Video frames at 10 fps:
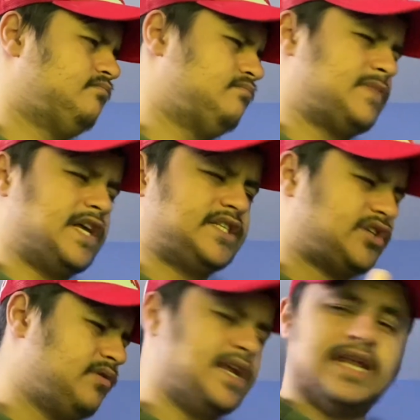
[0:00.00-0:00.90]
they're
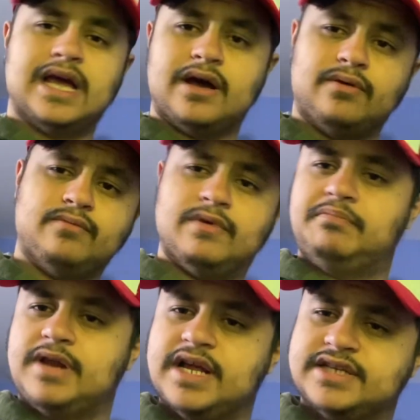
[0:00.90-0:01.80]
so in and out with
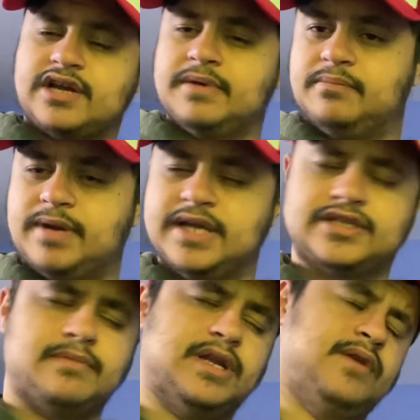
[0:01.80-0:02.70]
players coming in, players
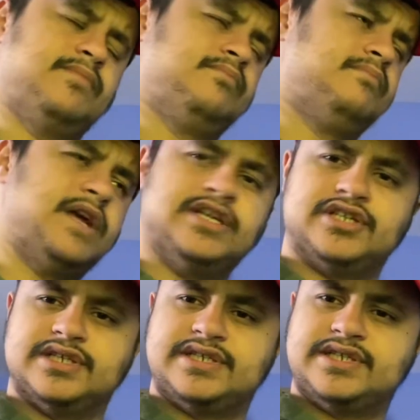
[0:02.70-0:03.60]
coming out,
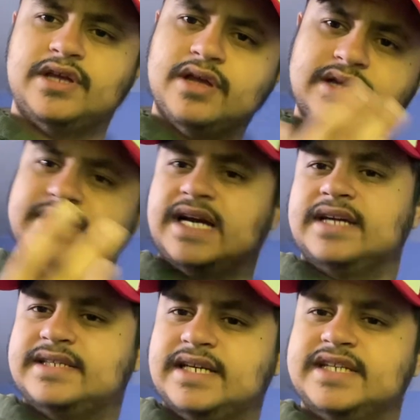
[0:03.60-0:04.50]
managers,
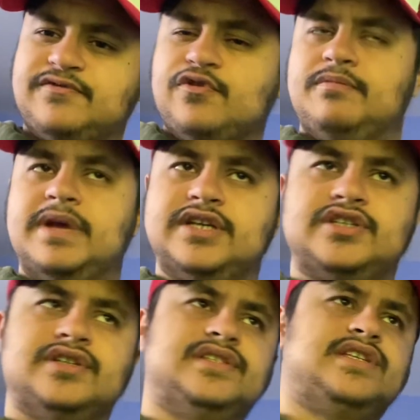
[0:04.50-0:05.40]
tactics,
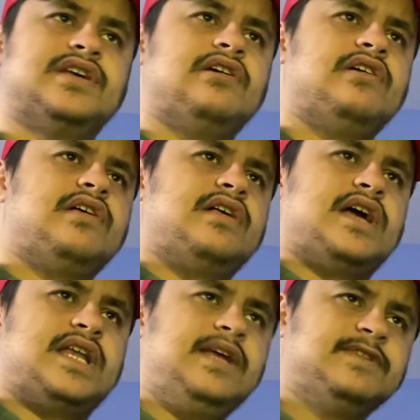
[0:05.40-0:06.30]
formations
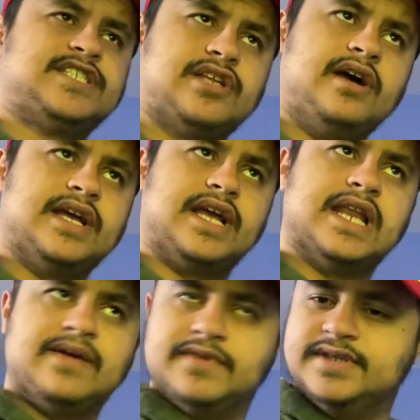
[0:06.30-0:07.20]
and even starting
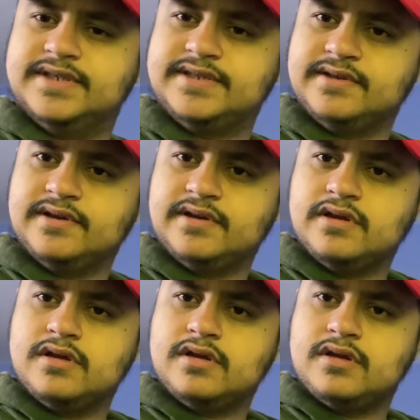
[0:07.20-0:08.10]
11s,
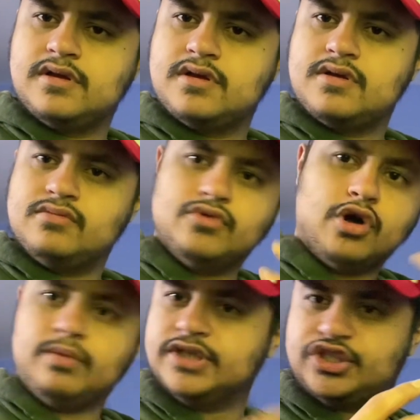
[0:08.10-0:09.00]
no
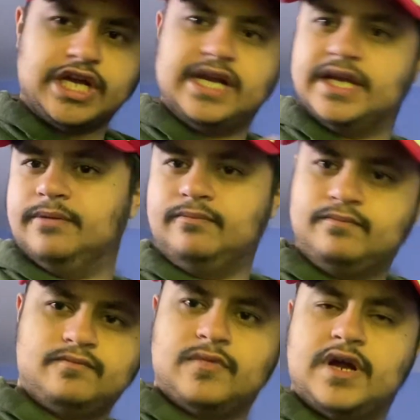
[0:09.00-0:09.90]
one's chilling
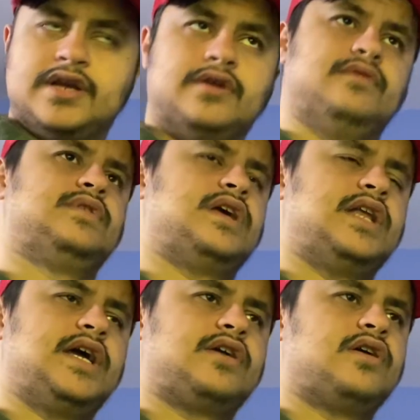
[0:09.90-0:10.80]
right now.
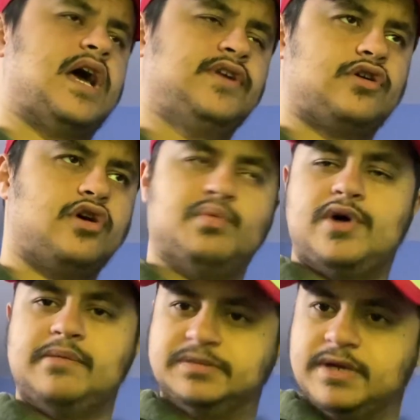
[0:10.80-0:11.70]
Like, I think Cole
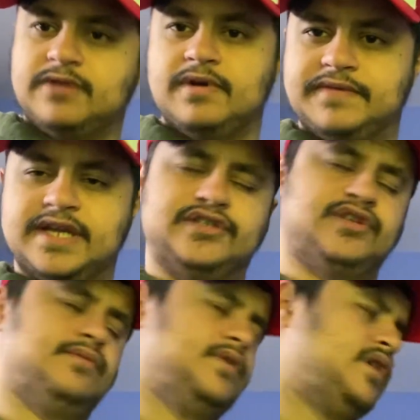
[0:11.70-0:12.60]
Palmer's been a revelation.